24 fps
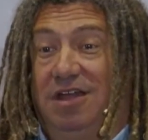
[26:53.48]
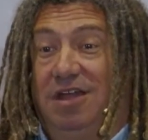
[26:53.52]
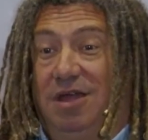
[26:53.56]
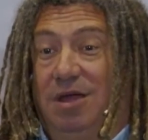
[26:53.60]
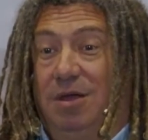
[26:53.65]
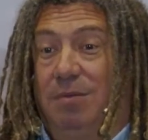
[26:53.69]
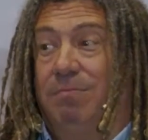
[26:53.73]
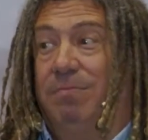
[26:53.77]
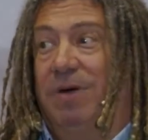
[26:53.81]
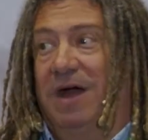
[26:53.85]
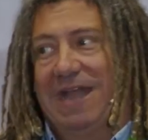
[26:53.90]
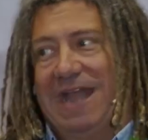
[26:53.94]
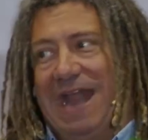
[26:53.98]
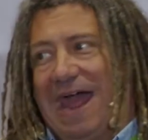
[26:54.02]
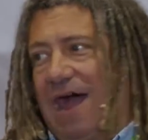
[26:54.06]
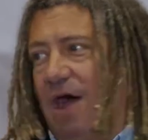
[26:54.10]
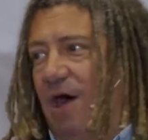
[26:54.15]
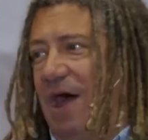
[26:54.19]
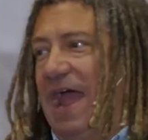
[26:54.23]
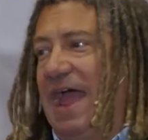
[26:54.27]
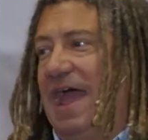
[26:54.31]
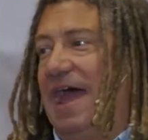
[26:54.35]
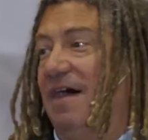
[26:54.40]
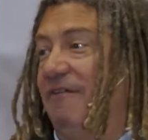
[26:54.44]
but now
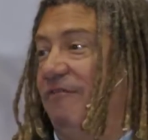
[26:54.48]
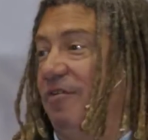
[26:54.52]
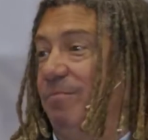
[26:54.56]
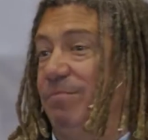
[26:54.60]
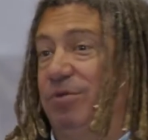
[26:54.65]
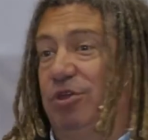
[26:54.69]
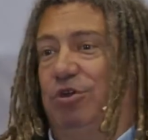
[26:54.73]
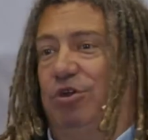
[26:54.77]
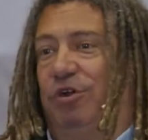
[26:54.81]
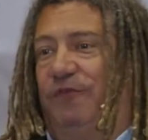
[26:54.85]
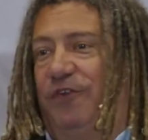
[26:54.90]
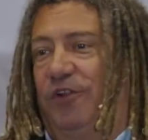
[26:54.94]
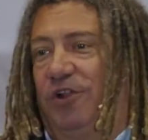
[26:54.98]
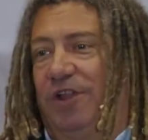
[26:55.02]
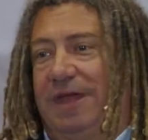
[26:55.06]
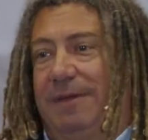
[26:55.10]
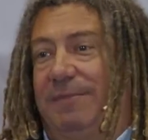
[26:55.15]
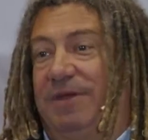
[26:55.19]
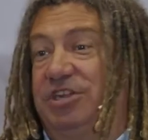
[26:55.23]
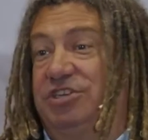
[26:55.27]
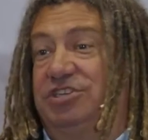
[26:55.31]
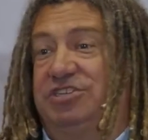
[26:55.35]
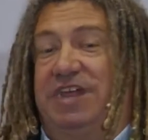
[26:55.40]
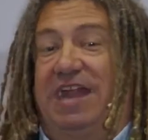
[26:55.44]
I have a beautiful
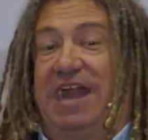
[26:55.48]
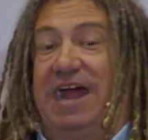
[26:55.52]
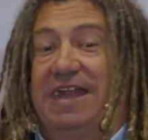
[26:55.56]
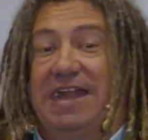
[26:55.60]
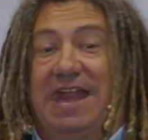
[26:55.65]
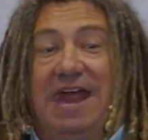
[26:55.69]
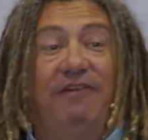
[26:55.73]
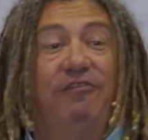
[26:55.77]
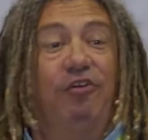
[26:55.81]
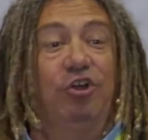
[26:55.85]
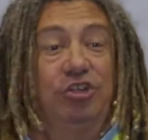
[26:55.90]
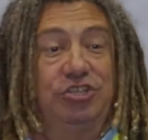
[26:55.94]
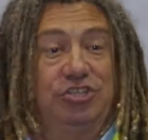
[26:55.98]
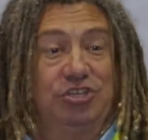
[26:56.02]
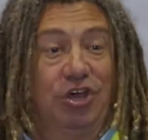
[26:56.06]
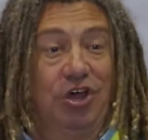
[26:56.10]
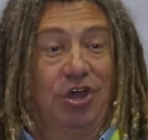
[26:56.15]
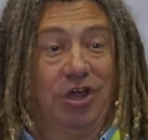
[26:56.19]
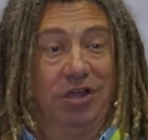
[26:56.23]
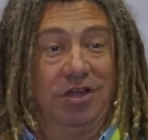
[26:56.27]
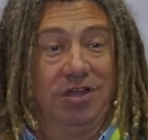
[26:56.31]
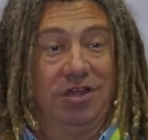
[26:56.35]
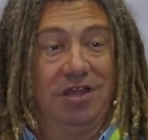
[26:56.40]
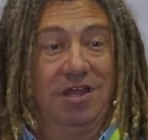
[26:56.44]
image that I never took,
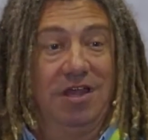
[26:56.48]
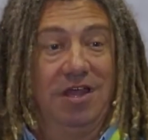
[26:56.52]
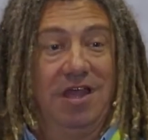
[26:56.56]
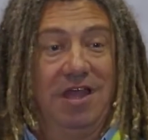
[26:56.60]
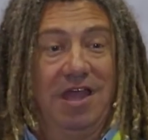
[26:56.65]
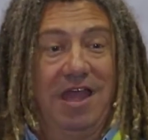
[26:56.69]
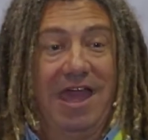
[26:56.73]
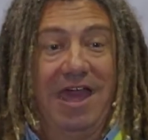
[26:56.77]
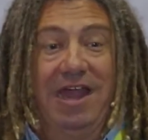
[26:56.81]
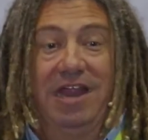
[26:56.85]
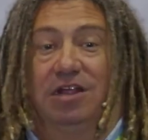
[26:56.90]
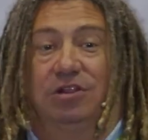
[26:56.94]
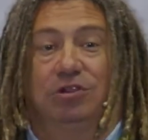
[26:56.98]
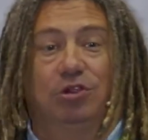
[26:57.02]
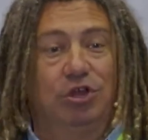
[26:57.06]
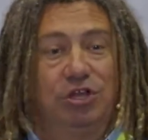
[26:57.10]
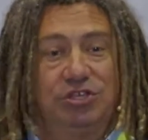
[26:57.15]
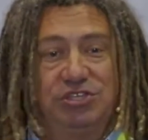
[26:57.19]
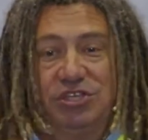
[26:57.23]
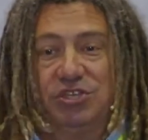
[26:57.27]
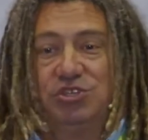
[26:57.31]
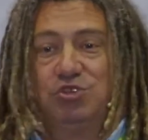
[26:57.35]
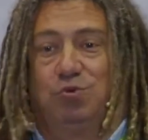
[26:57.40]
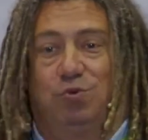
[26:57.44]
and it looks
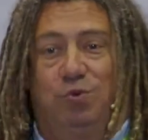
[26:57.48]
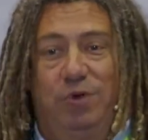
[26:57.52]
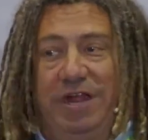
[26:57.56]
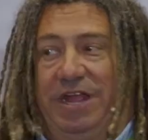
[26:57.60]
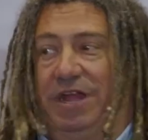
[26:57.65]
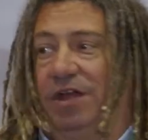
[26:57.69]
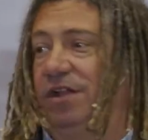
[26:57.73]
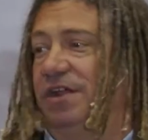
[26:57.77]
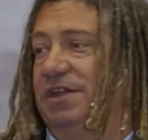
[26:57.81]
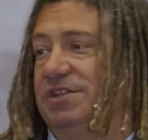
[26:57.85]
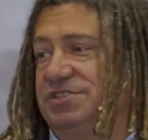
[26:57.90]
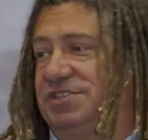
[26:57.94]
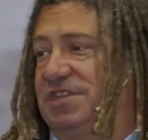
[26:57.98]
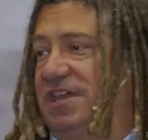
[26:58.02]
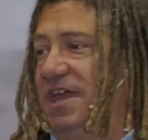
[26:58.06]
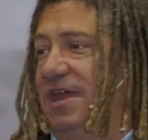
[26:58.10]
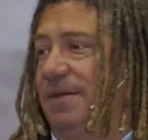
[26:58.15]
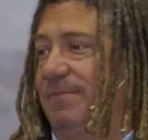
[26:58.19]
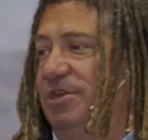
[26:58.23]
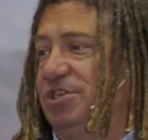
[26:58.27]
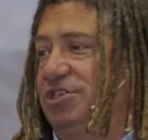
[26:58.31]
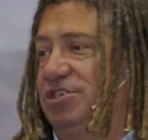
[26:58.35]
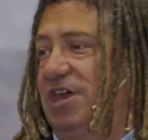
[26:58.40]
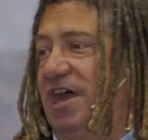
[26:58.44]
as real as the
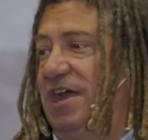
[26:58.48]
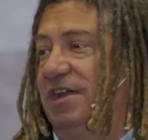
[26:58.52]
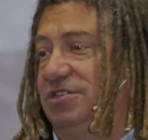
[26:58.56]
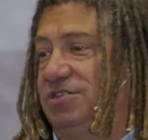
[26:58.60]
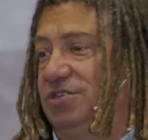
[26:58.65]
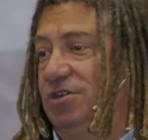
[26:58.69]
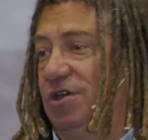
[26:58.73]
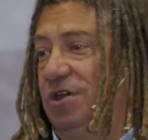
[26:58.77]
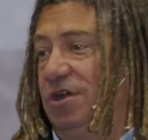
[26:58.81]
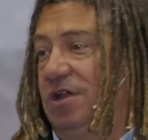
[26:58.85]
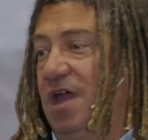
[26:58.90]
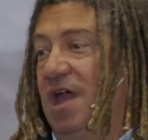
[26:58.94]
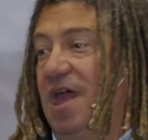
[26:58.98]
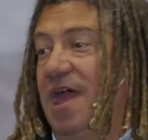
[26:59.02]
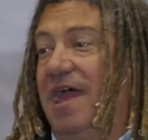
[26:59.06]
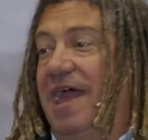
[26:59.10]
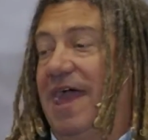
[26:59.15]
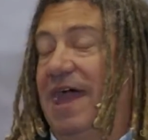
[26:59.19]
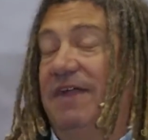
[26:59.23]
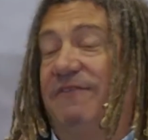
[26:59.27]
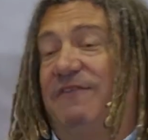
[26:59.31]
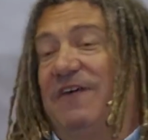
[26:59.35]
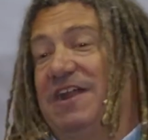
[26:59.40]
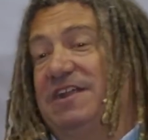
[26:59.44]
image I took.
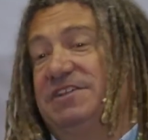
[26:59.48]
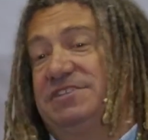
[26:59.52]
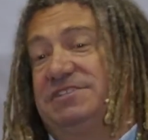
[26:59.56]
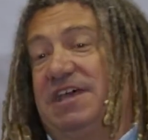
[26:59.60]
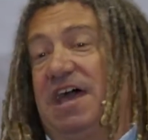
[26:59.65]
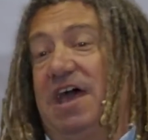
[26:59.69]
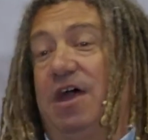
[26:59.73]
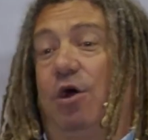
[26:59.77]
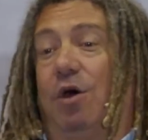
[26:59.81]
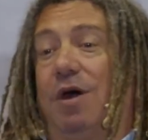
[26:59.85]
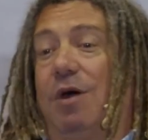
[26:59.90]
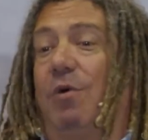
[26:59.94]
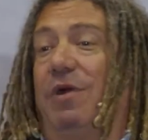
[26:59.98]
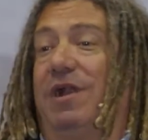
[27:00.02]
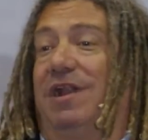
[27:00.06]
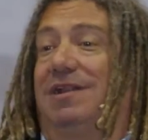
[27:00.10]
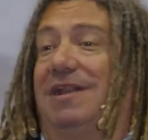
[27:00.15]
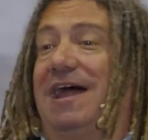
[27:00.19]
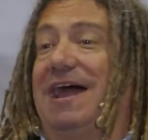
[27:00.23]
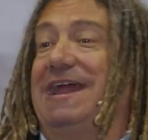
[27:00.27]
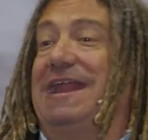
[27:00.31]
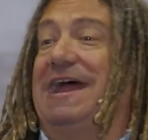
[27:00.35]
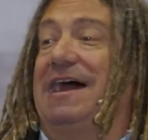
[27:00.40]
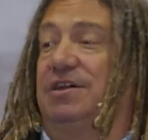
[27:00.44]
And if I decide, oh, I want a
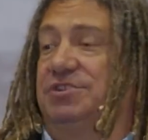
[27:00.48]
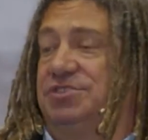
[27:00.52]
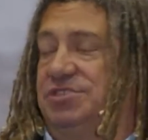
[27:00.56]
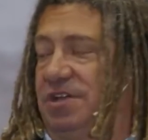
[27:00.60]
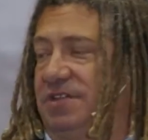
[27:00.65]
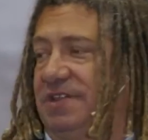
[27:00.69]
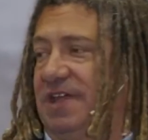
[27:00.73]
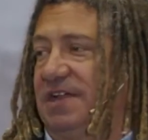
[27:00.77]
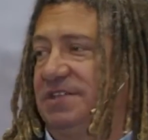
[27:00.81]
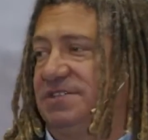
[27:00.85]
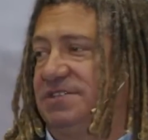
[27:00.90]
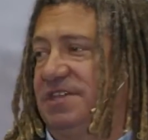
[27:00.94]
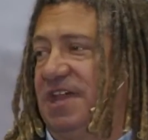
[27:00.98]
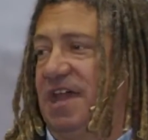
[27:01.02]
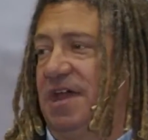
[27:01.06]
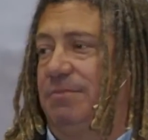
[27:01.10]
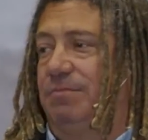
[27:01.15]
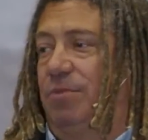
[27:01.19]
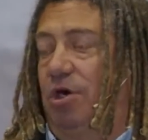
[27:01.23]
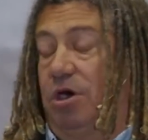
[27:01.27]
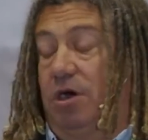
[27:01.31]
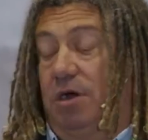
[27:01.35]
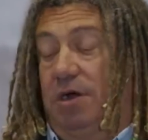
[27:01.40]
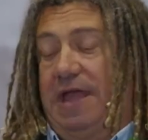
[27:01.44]
lighthouse on that
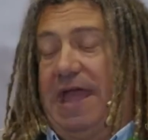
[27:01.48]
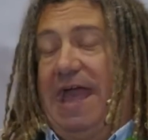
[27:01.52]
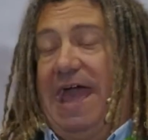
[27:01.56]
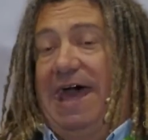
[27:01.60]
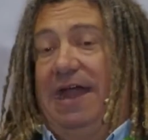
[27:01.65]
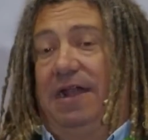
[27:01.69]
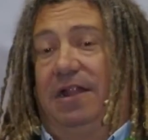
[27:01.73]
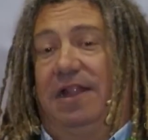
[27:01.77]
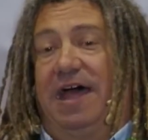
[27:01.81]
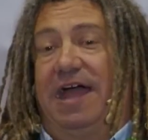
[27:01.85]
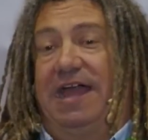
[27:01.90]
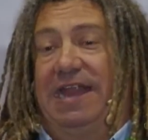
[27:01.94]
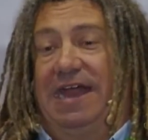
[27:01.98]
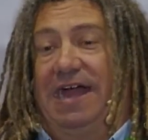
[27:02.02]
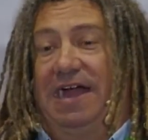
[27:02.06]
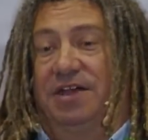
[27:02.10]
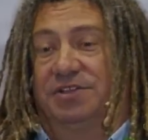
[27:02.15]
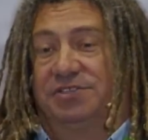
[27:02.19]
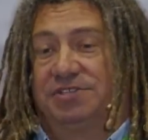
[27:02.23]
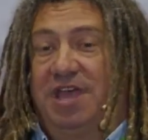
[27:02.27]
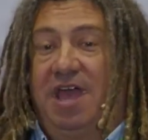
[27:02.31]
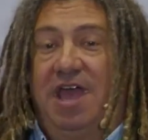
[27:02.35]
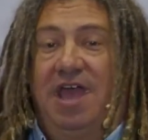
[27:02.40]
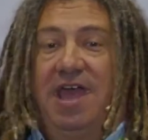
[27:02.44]
sandbar, add a
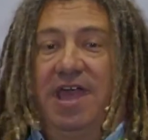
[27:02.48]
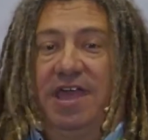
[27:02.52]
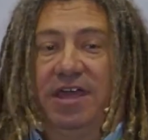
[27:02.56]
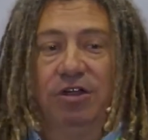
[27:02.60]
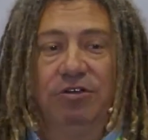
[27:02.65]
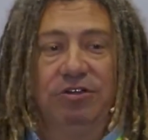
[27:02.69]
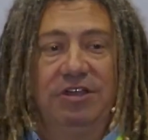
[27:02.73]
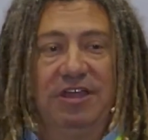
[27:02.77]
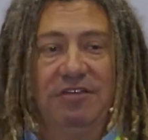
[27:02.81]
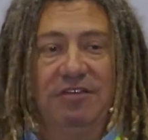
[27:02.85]
lighthouse. It'll give